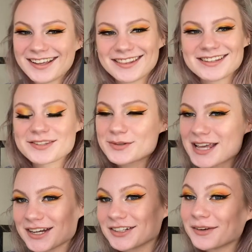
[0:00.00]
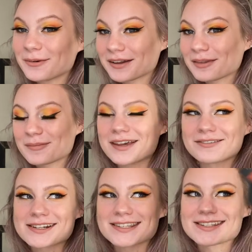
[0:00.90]
This was actually one of the main
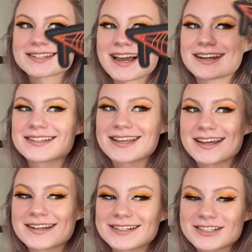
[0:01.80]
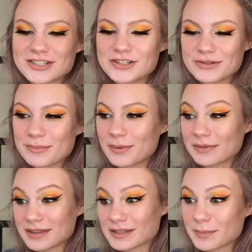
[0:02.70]
reasons I decided to do
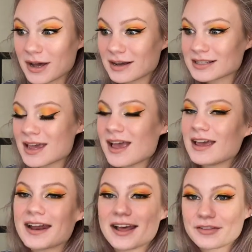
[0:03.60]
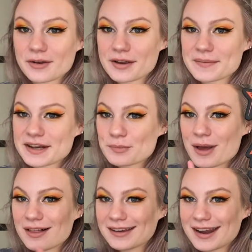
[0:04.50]
this box. It had the Cremated
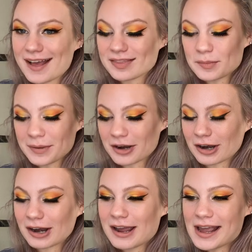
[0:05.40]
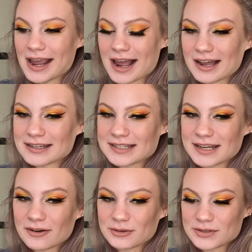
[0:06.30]
palette, it had the mirror, and
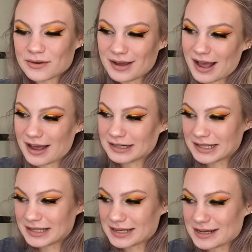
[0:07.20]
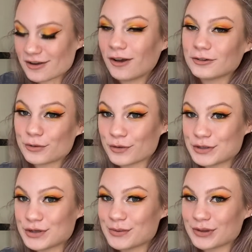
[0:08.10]
it also had the
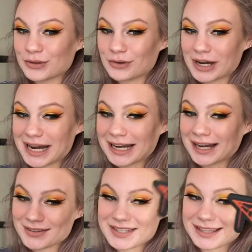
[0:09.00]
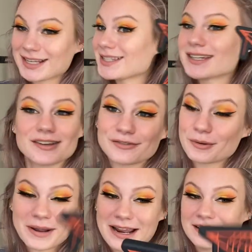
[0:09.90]
Controversy with the green. And I was like, that's enough for
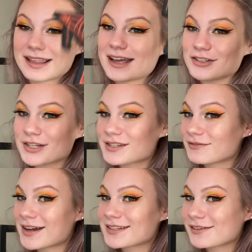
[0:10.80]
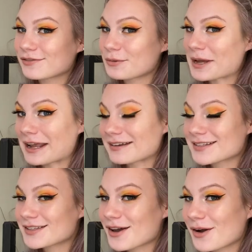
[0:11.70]
me. That justifies it for me.
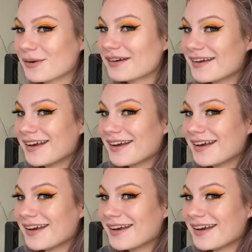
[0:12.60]
So,